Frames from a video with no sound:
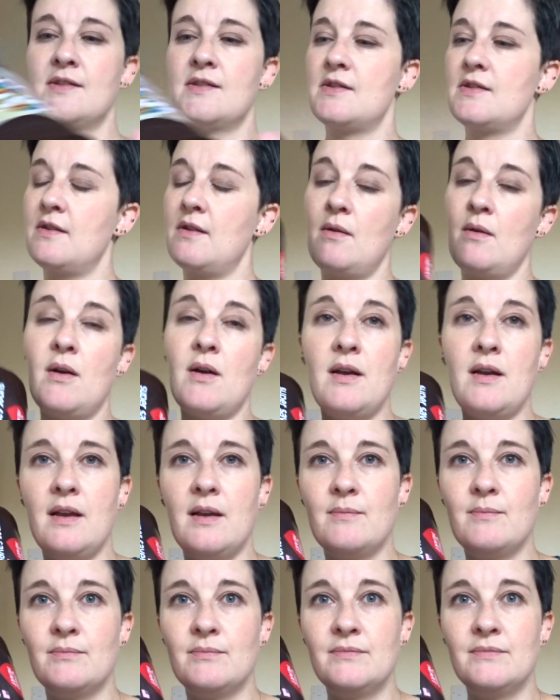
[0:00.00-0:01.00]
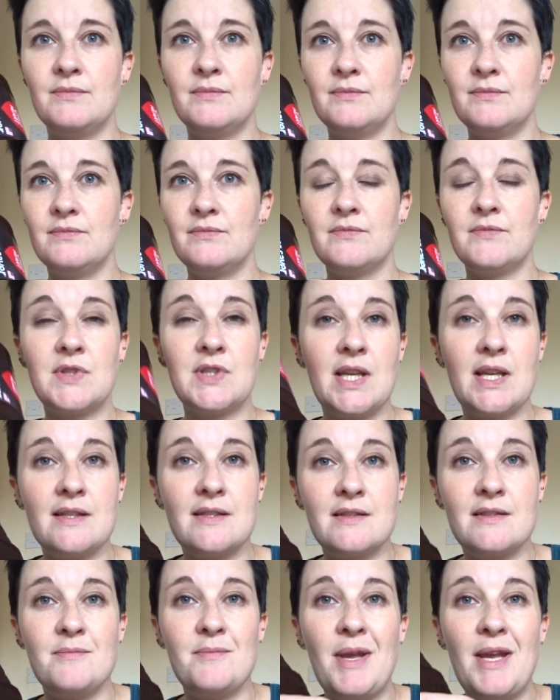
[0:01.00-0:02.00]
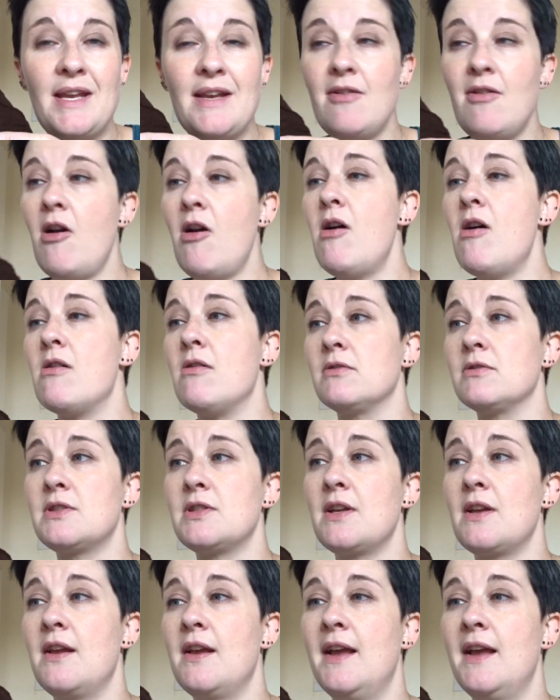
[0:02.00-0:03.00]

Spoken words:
So I am set to make art.